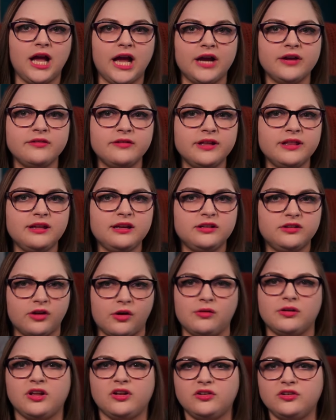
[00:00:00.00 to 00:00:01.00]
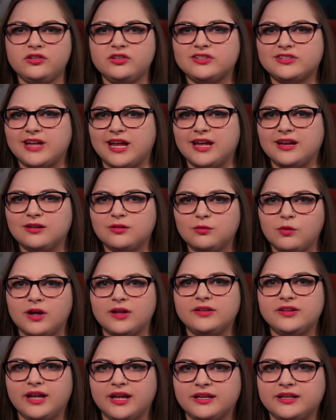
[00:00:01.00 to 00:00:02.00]
I really don't understand why
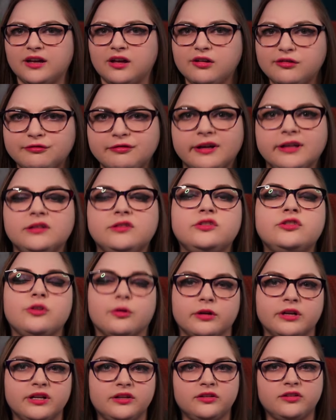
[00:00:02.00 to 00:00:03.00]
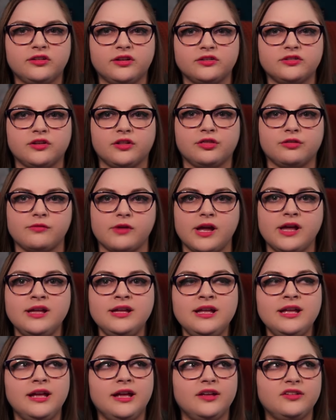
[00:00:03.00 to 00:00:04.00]
Danielle finds Jordan such a threat,
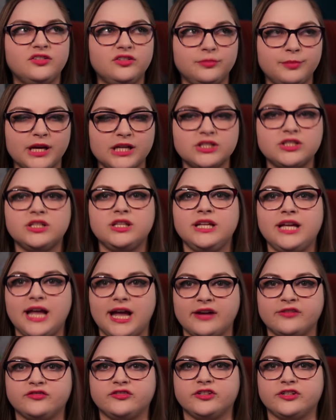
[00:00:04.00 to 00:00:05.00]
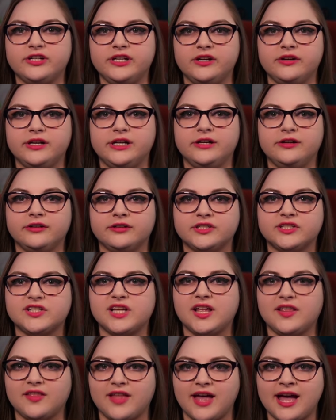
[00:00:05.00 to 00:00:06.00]
especially after hearing her
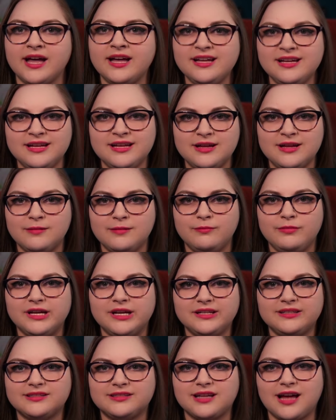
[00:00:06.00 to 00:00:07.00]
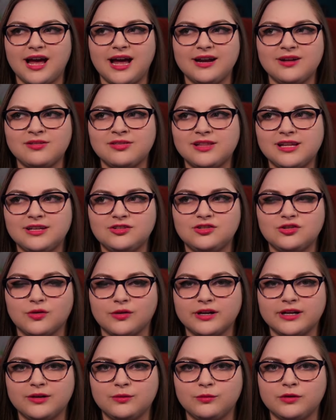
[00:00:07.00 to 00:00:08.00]
say that, because I don't think
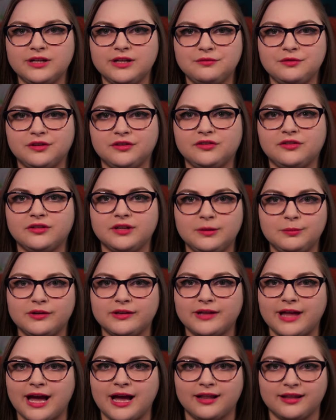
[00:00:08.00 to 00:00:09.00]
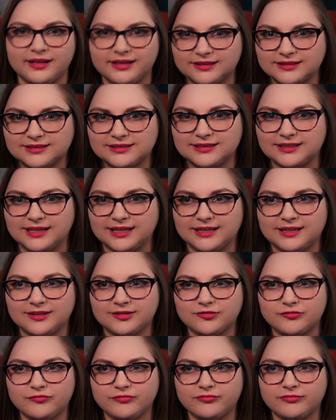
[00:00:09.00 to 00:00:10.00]
Jordan would even sleep with Alex, like,
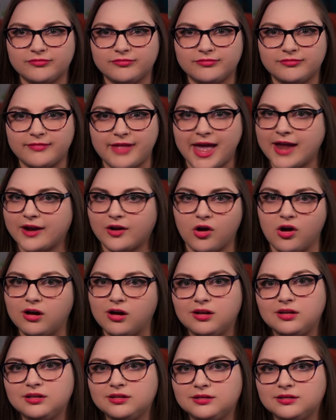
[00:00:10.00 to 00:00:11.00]
at all.